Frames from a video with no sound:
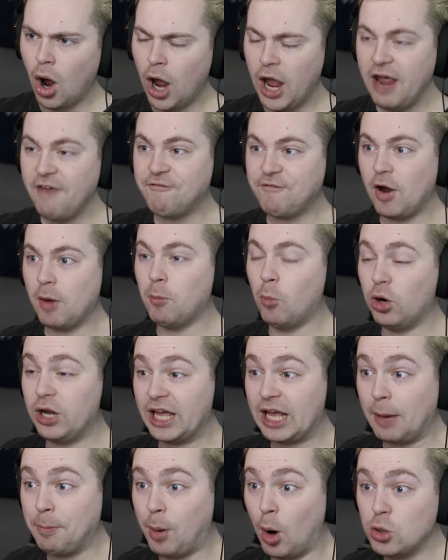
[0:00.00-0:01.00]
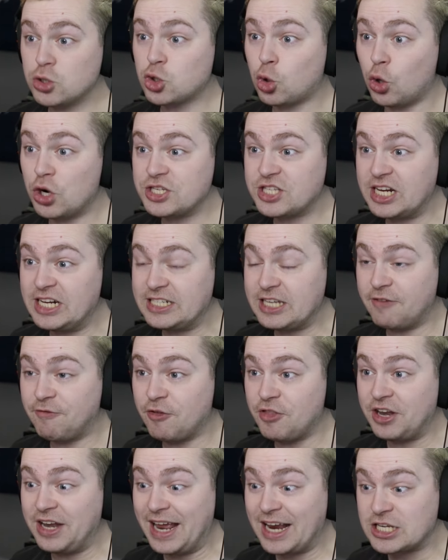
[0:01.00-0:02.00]
It felt more like a post-chorus than it did
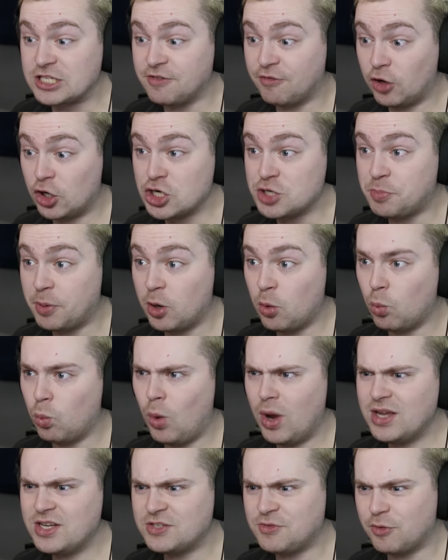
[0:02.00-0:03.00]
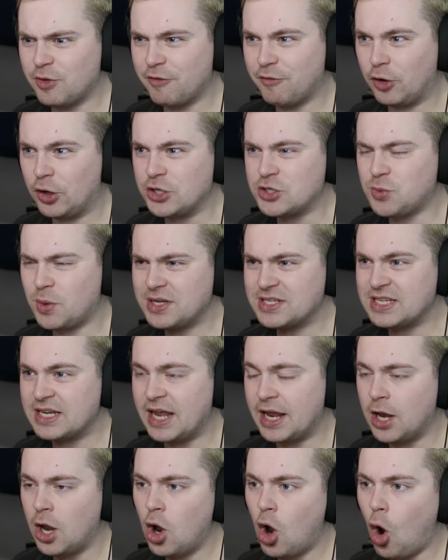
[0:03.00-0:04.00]
for the next verse, but it was for the verse,
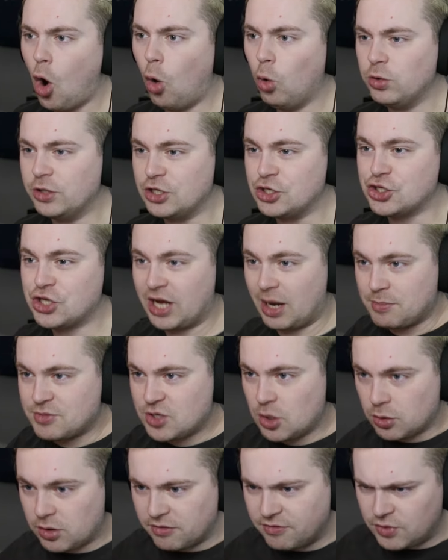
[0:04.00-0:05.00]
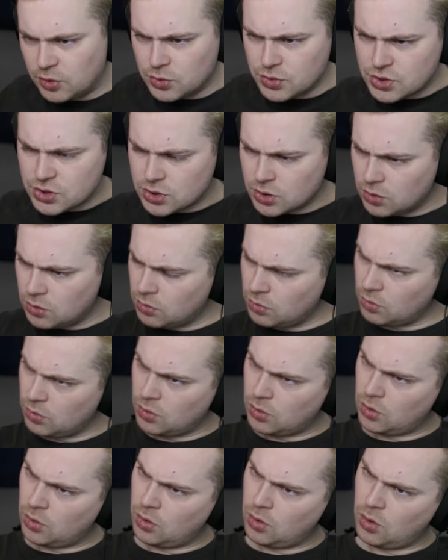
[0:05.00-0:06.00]
wasn't it? Holy shit, I'm so confused.
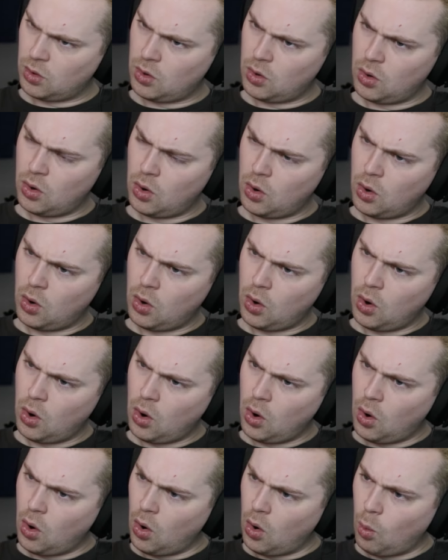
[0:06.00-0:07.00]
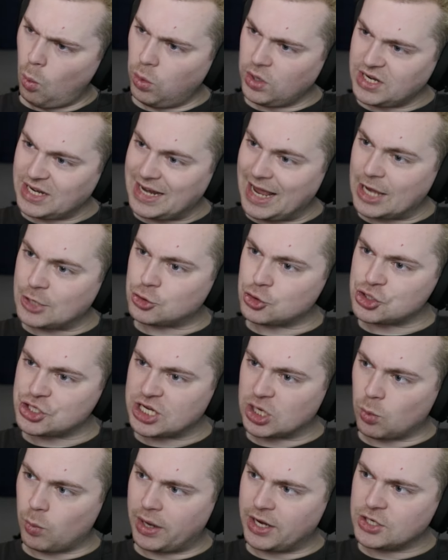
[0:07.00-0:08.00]
What an
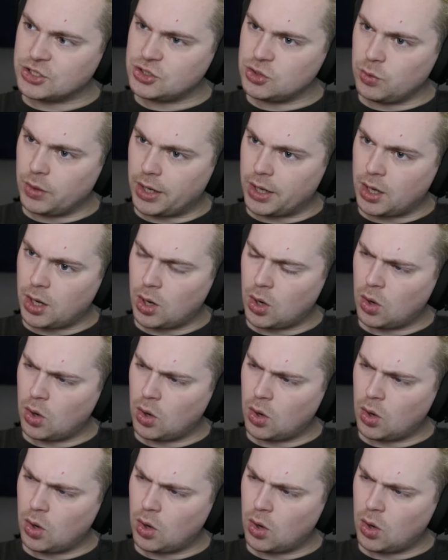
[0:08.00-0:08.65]
interesting way to do it.